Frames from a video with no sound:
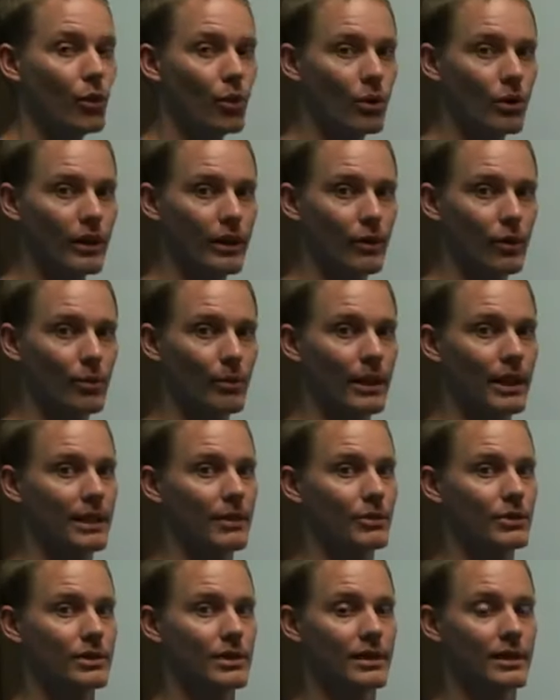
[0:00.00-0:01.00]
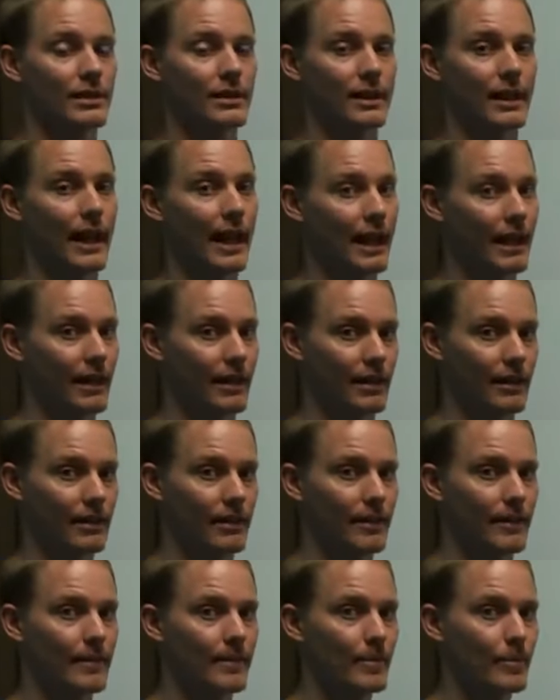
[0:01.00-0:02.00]
4, it would mean it was in
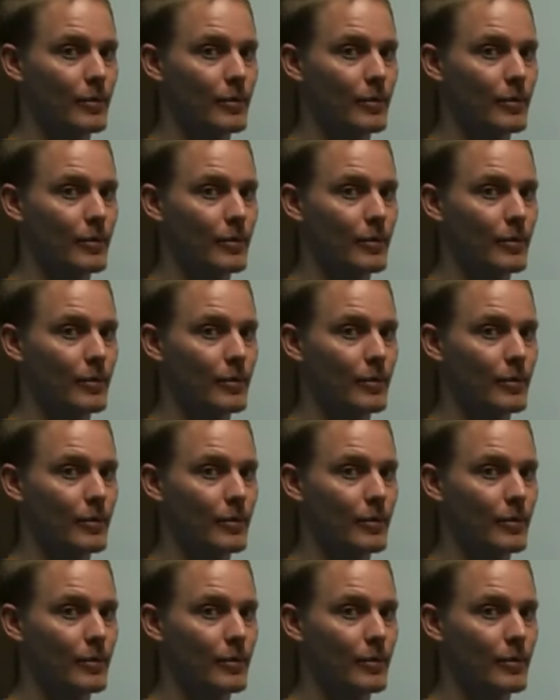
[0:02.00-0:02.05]
Canada.